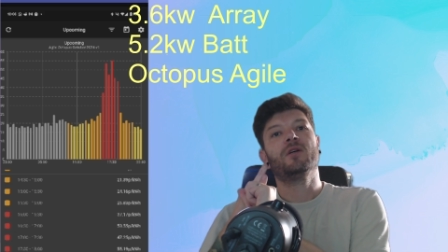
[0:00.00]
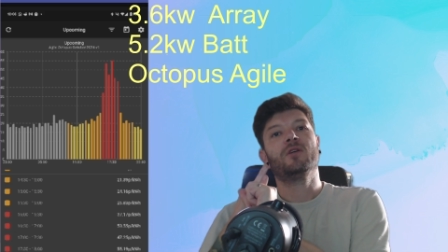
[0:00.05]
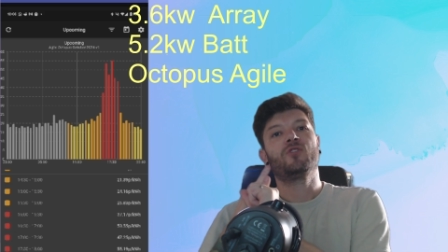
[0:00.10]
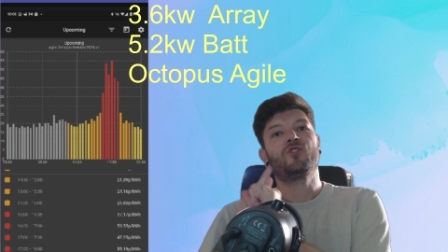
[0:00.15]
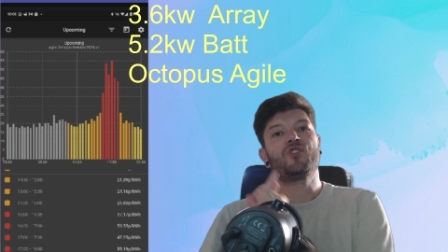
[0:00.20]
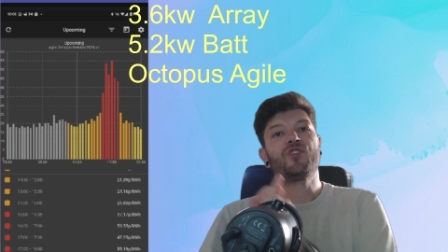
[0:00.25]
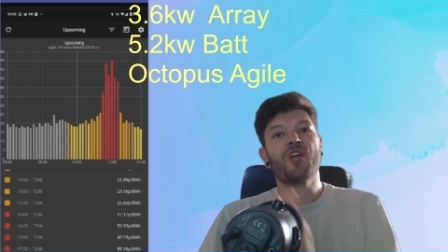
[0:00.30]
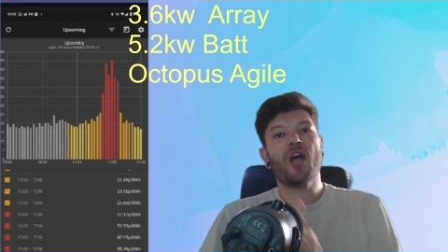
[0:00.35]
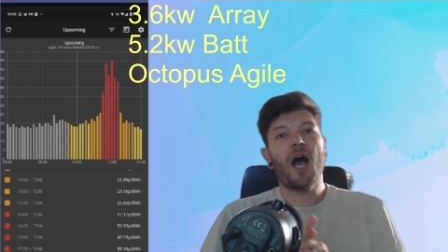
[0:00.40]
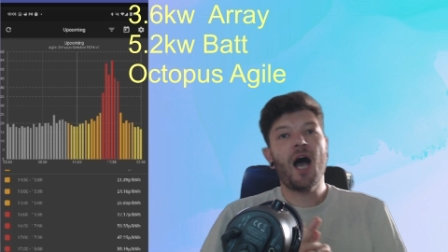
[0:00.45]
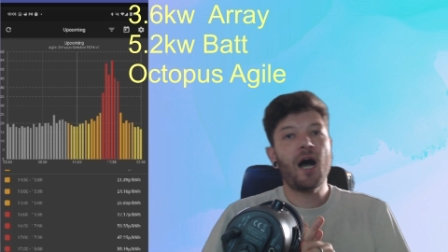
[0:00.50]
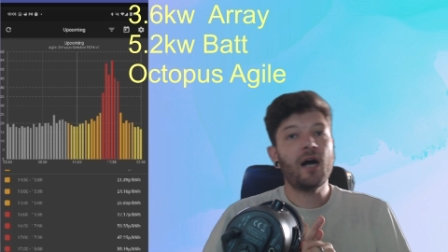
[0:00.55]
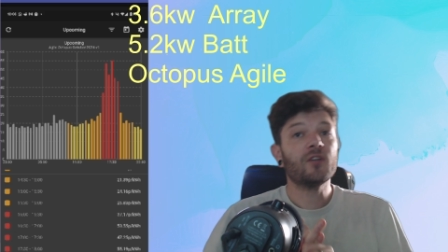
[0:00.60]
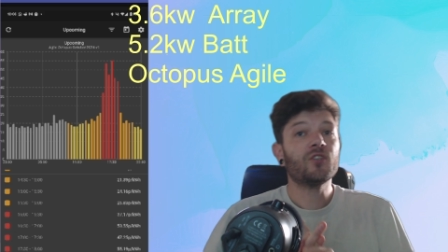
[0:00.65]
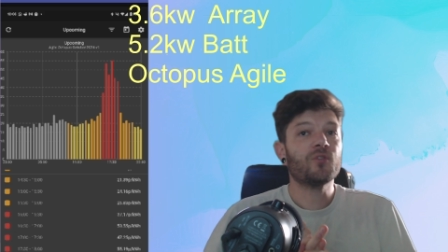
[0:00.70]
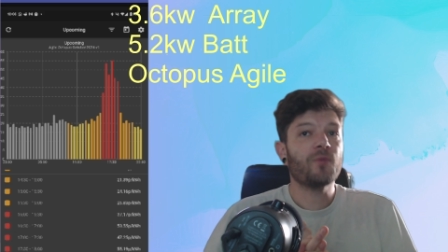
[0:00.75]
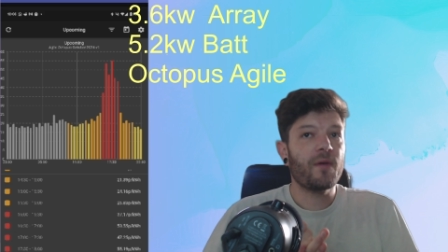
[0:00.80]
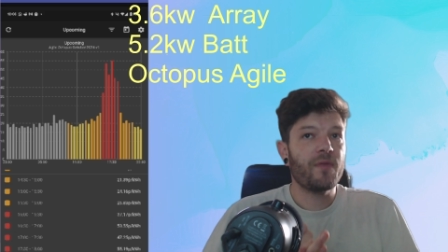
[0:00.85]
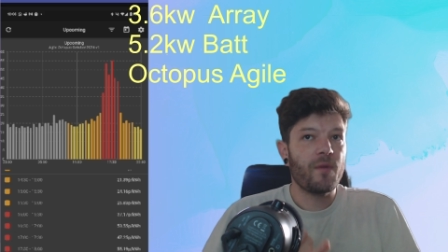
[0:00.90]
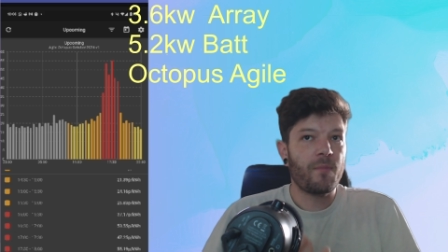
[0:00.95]

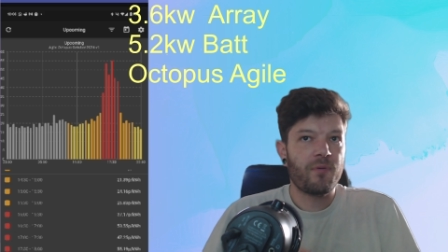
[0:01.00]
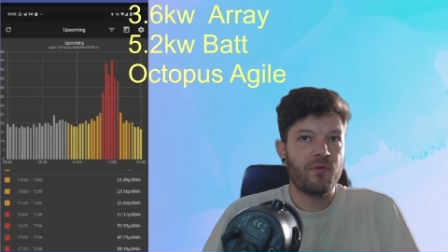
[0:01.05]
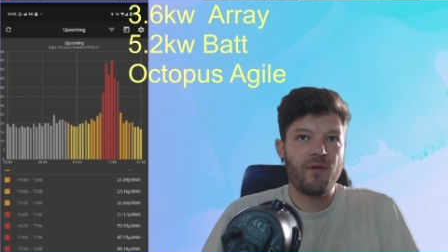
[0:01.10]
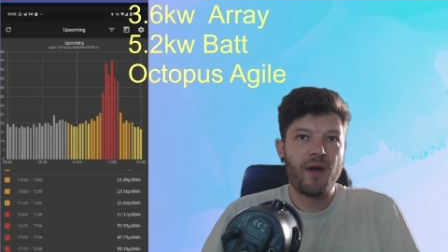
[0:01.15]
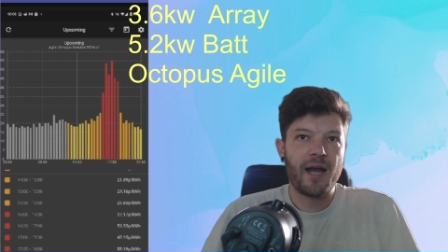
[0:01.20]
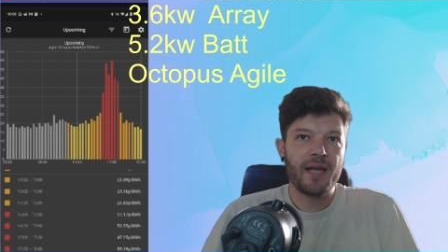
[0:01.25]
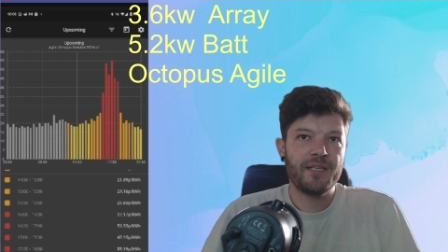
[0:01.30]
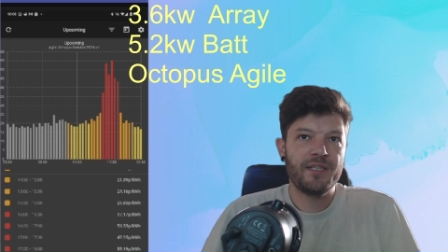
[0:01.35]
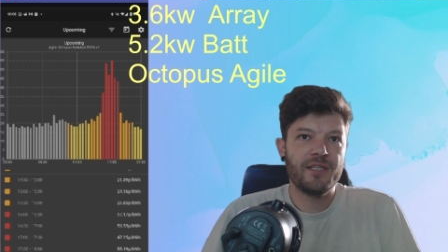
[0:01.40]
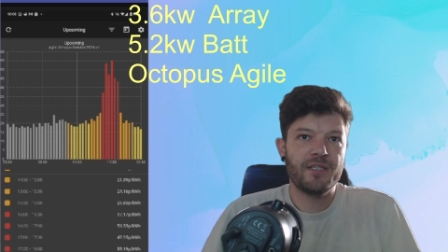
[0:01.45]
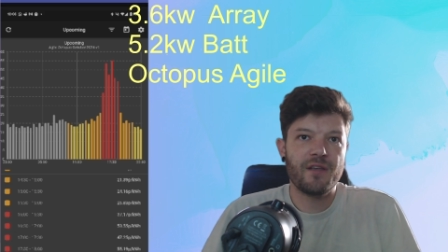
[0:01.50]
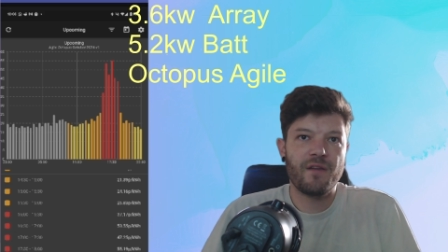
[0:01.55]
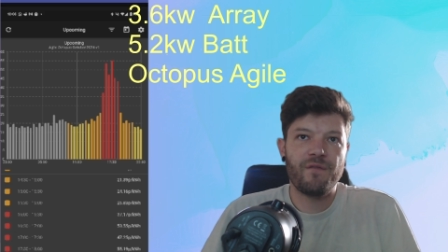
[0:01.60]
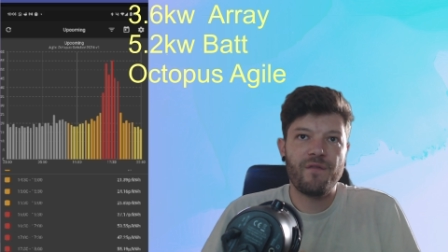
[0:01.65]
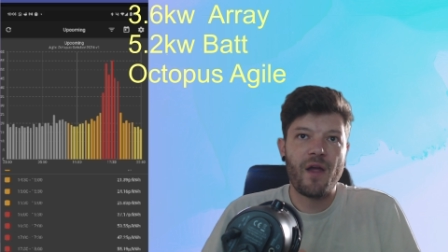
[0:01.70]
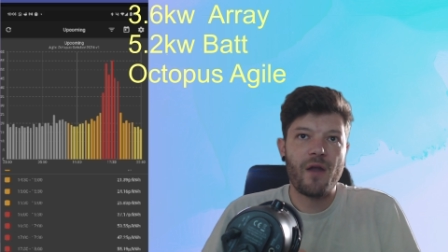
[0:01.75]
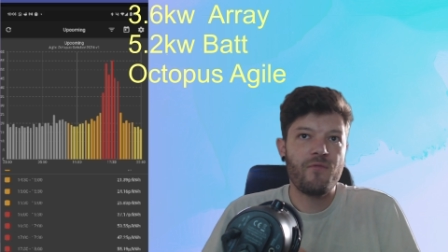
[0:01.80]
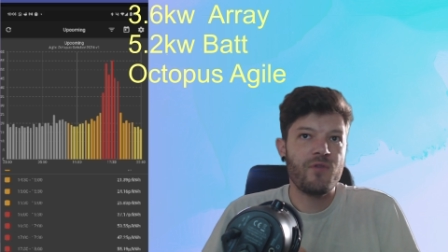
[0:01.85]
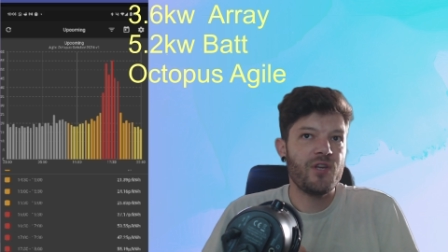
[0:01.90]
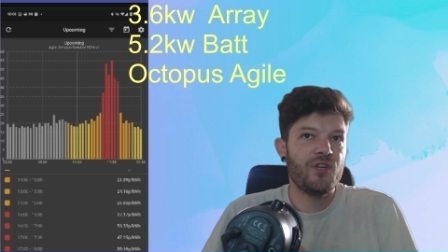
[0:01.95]
charge when the prices are
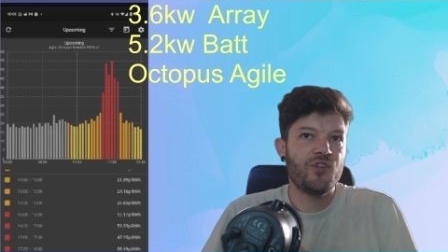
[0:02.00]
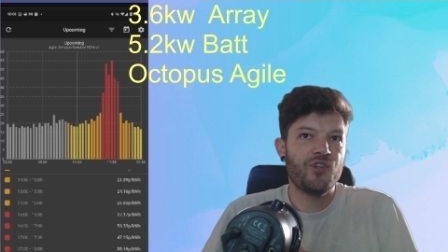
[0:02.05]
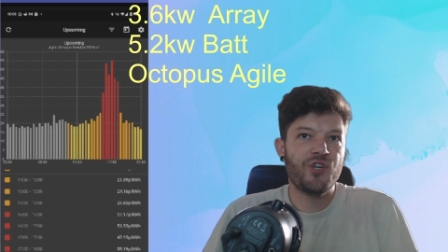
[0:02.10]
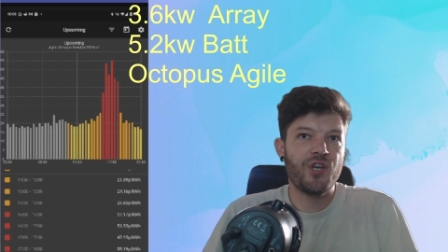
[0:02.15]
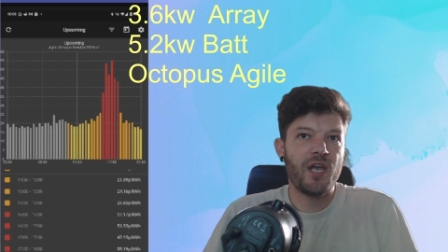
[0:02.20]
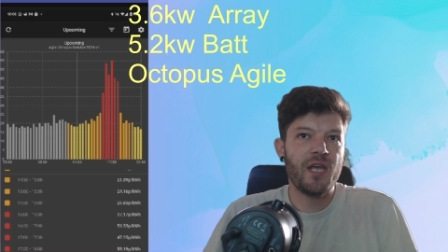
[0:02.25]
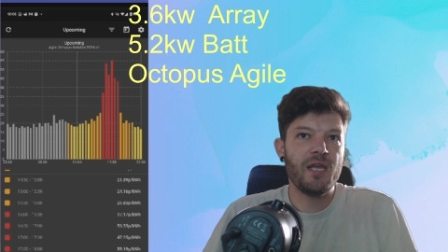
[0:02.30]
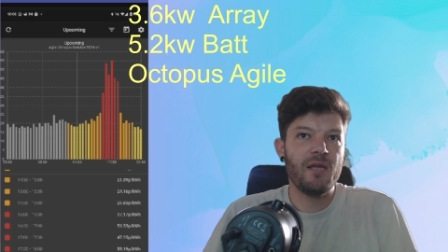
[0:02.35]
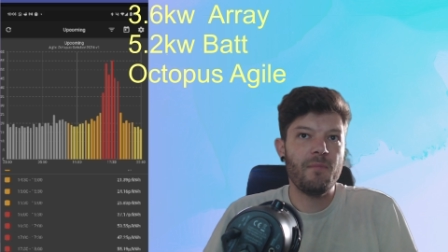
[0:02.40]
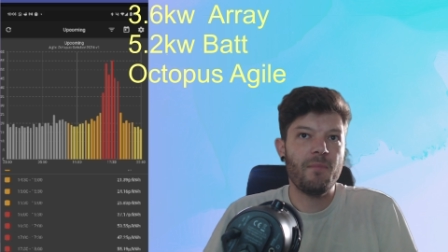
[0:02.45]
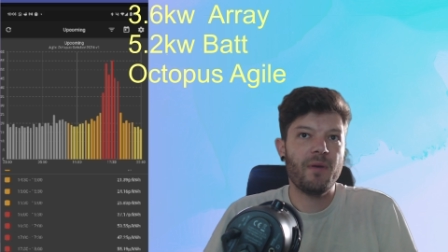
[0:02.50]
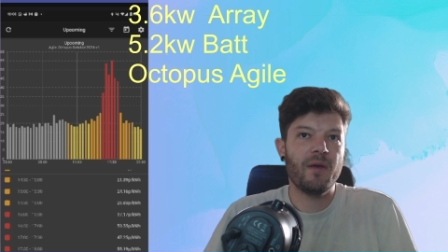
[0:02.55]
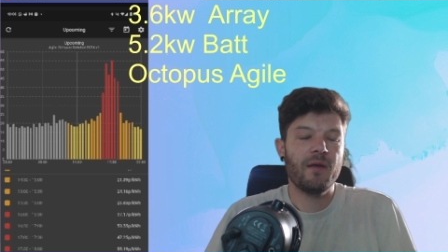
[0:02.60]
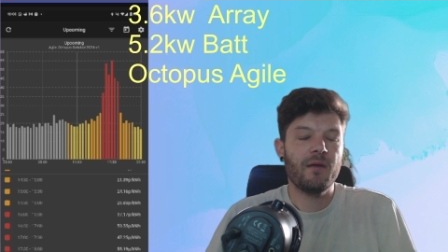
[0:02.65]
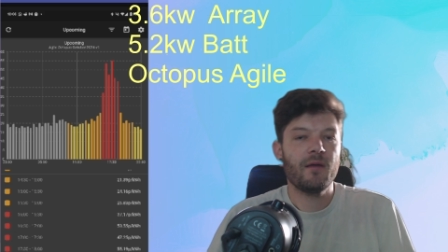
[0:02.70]
very cheap,